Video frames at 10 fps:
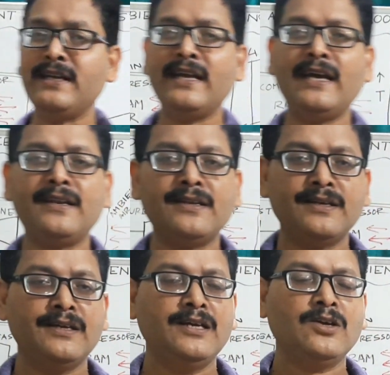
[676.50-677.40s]
air
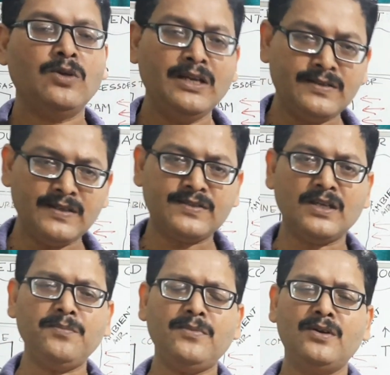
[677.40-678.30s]
cooling
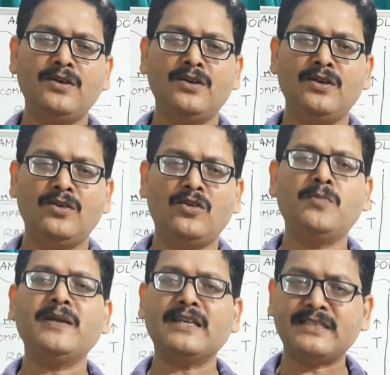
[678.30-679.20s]
system
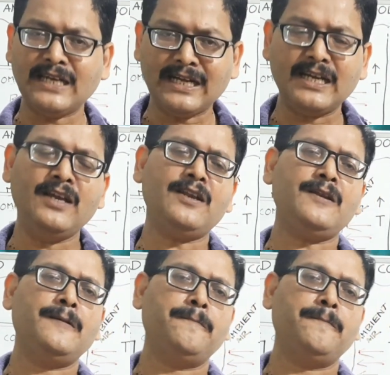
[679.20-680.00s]
would be crystal clear.